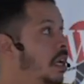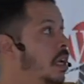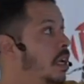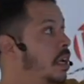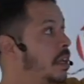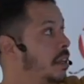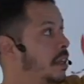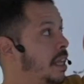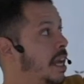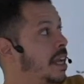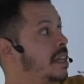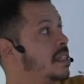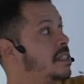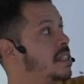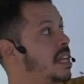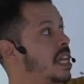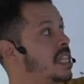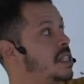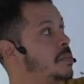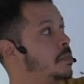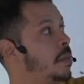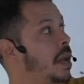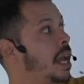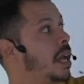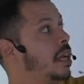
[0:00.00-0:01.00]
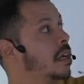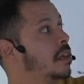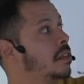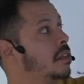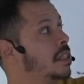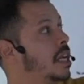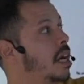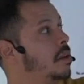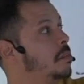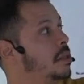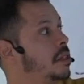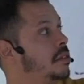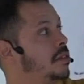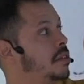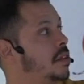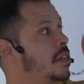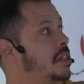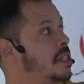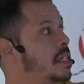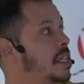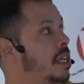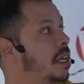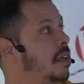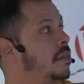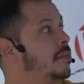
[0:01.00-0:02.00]
that is the spec on
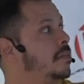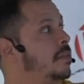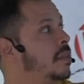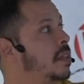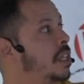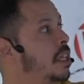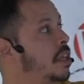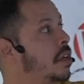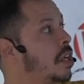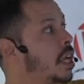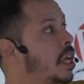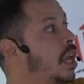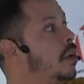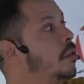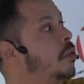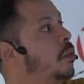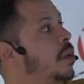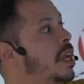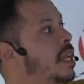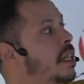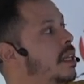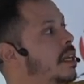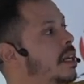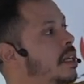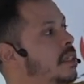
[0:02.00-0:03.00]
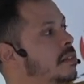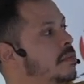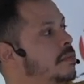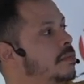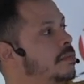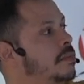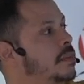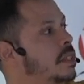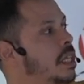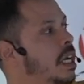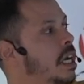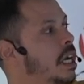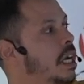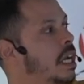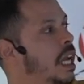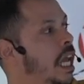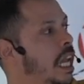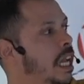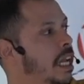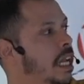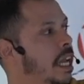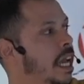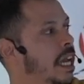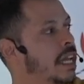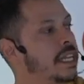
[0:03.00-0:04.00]
W3C. You can read that.
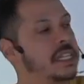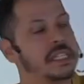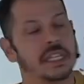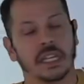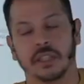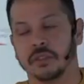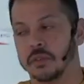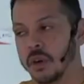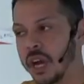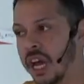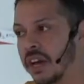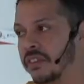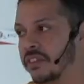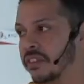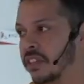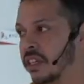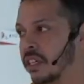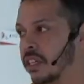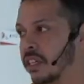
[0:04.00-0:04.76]
It is a draft.